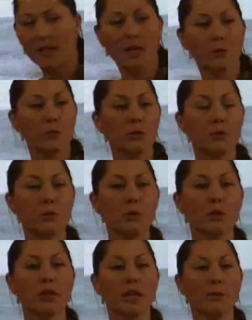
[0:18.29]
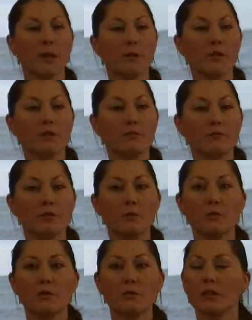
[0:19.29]
I was talking about the difference
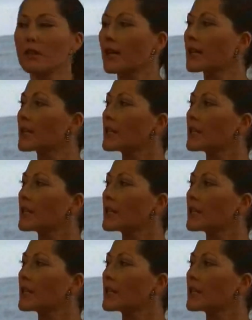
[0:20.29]
between, I can